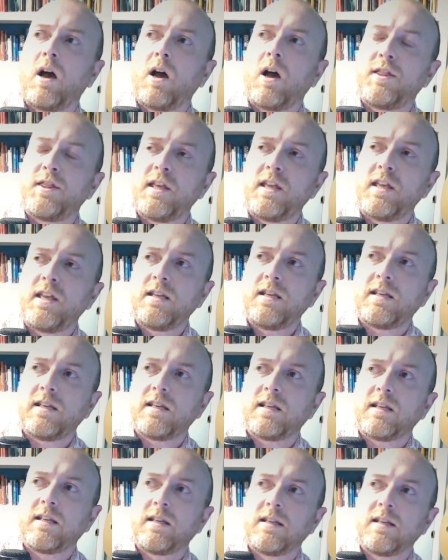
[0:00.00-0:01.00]
think
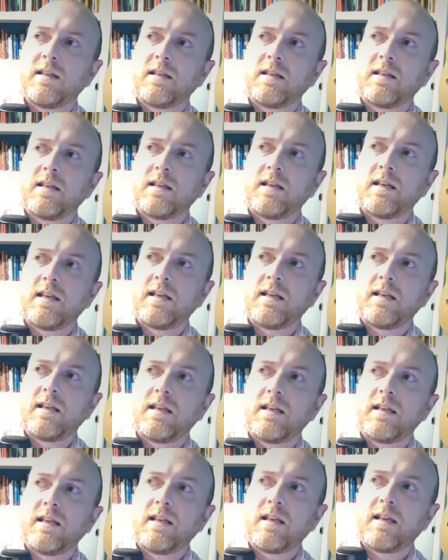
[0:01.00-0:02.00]

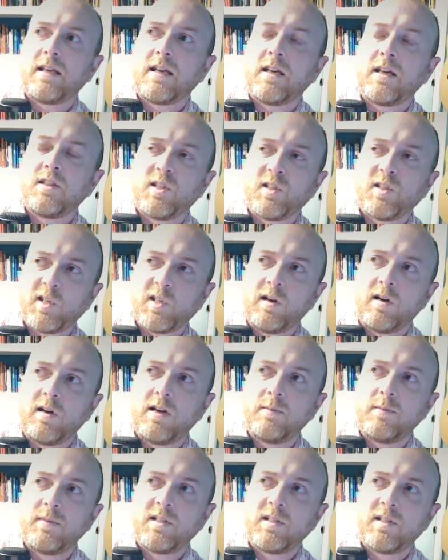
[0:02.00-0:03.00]
at the
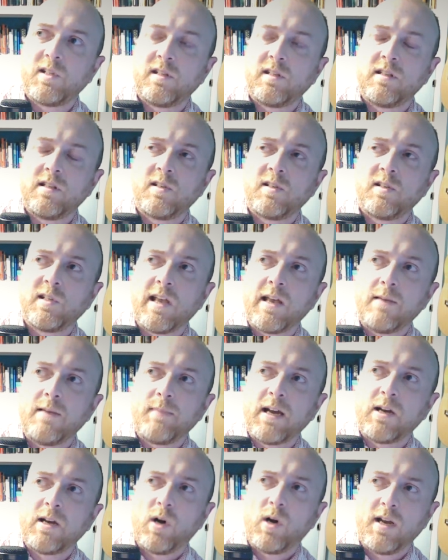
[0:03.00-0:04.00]
time, and this is going
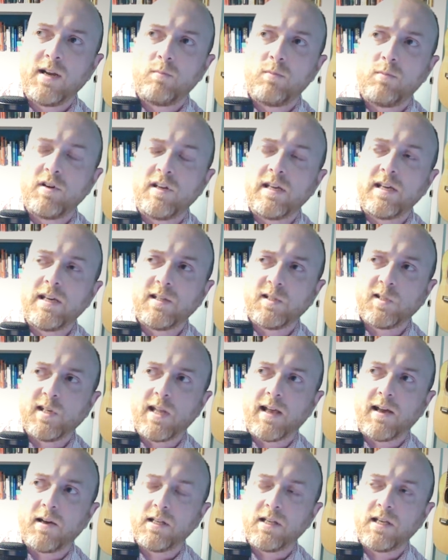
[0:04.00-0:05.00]
back quite a number of years
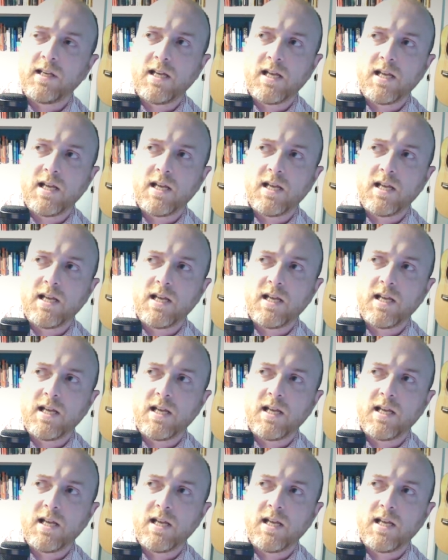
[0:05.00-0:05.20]
now.